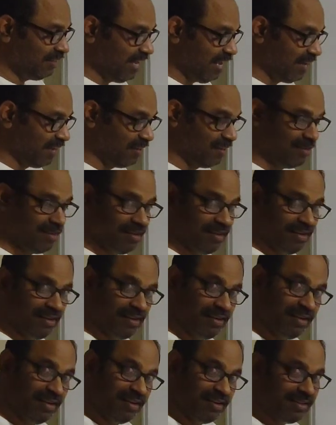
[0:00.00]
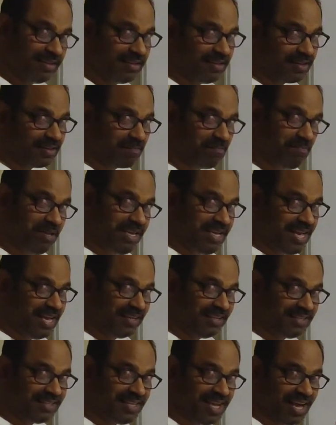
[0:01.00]
then B
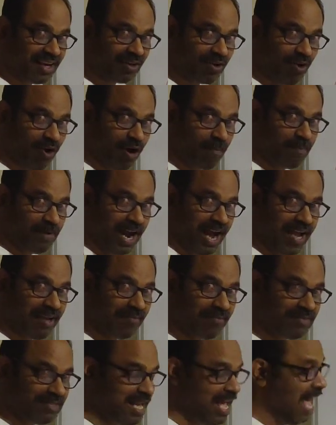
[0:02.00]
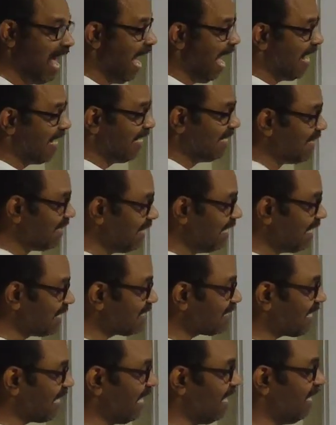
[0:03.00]
and C are co-primes. And in
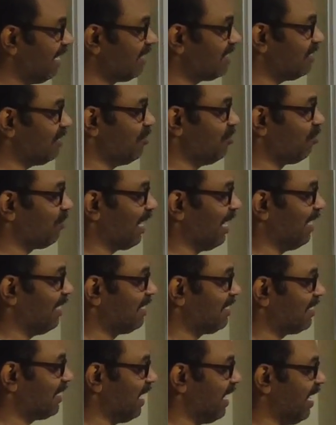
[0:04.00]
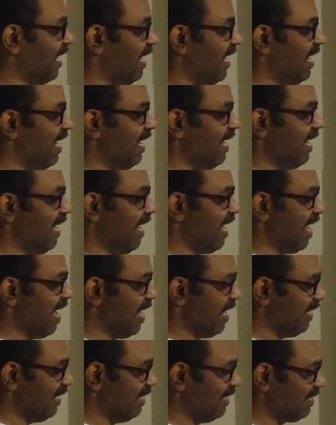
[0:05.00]
this case, you can say A
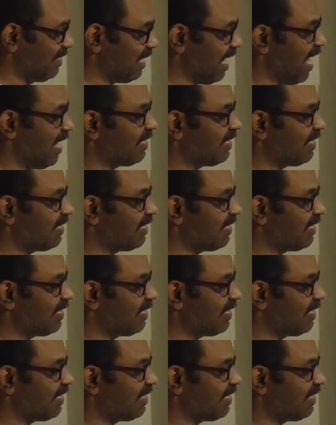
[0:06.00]
is